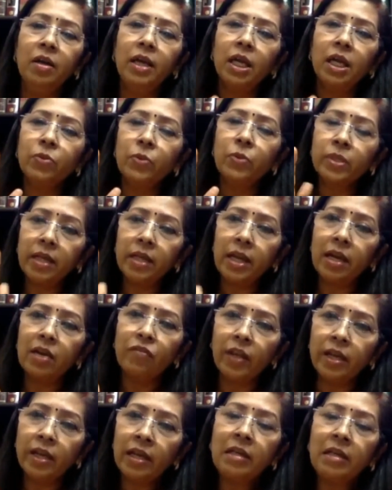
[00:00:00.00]
it was held
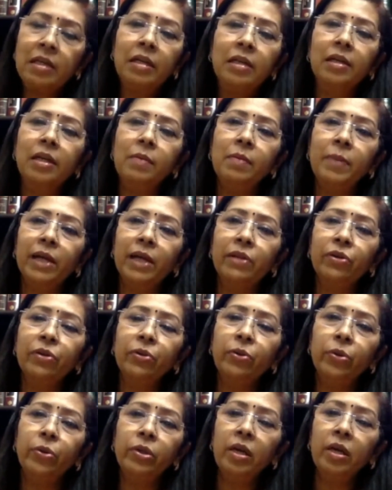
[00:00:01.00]
very clearly by the
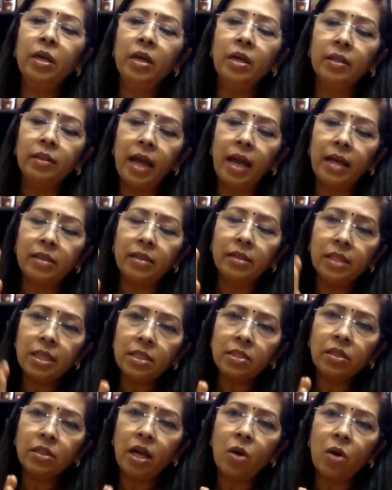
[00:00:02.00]
court that
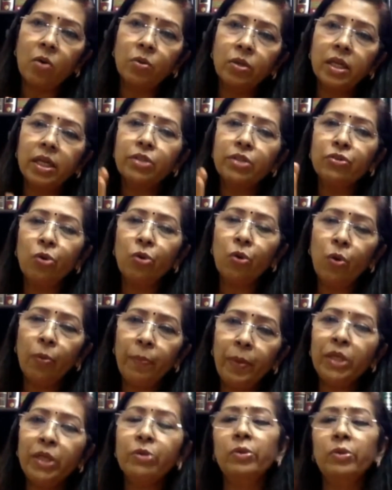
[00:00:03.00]
this ground is
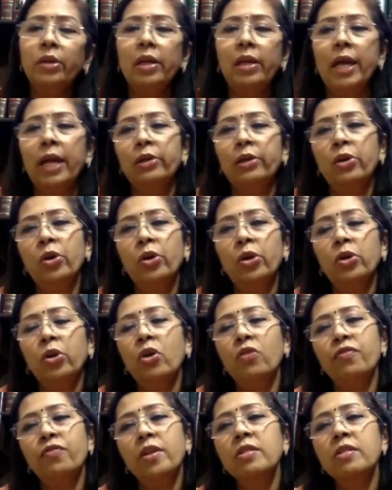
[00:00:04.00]
open to the landlord
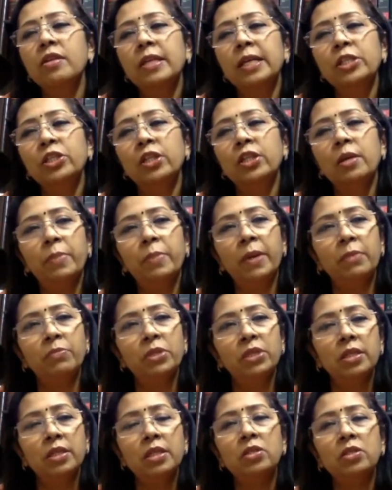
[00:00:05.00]
of residential
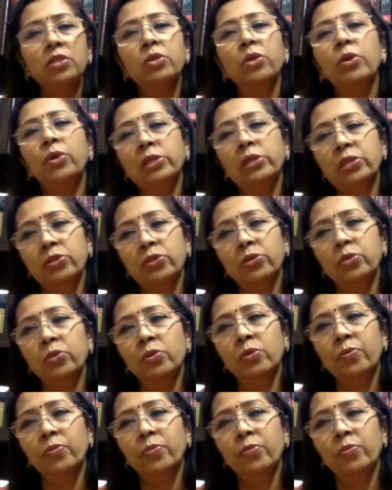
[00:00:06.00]
premises also.